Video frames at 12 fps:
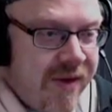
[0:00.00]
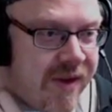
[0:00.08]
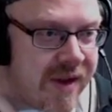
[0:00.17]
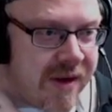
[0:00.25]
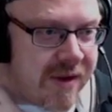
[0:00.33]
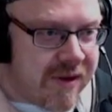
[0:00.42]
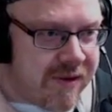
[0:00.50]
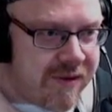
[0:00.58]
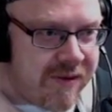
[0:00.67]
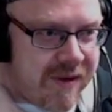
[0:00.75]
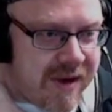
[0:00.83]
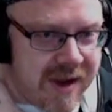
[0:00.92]
oh
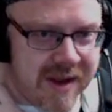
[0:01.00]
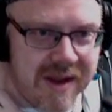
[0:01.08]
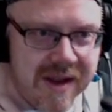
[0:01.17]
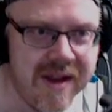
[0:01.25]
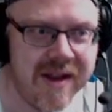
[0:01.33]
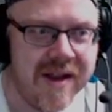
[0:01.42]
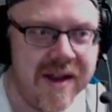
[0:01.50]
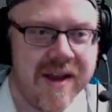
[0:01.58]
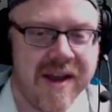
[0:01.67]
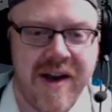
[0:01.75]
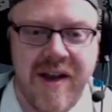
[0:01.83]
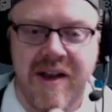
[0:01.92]
Christ, it's
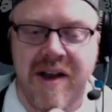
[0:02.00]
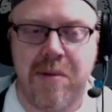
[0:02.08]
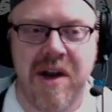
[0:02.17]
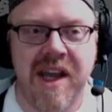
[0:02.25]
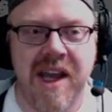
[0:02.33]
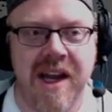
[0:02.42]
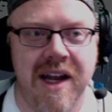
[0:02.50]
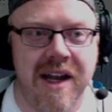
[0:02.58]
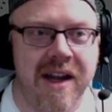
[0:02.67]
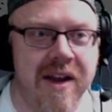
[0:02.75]
getting complicated.